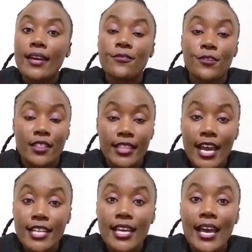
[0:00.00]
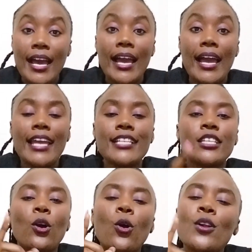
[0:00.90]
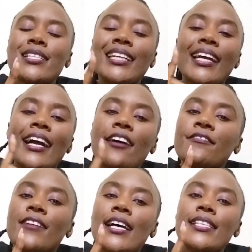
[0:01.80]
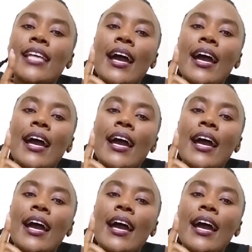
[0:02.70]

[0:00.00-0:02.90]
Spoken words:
For that, it only covers